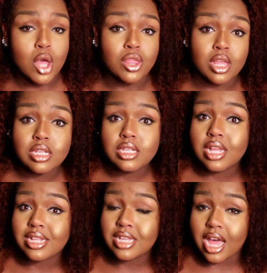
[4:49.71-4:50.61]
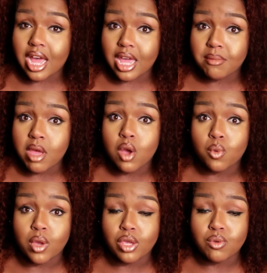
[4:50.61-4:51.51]
This is that time
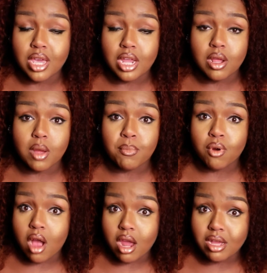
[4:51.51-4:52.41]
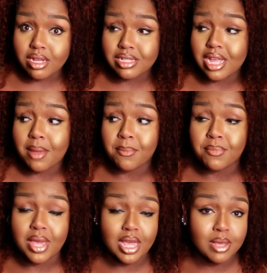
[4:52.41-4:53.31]
when you get products that
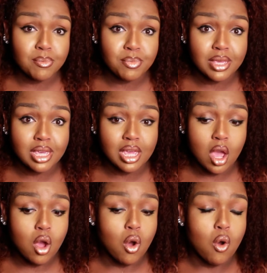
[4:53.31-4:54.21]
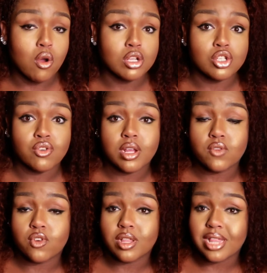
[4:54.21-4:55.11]
may be on trend
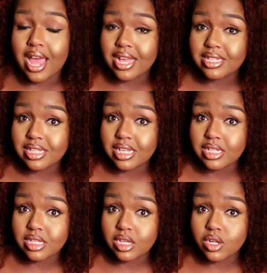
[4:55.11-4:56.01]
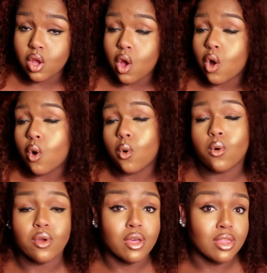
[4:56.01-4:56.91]
for last season
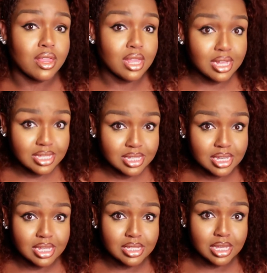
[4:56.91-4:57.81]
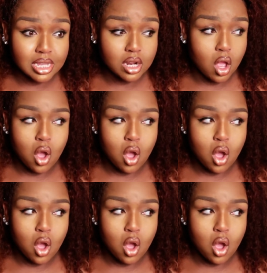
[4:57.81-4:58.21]
or this season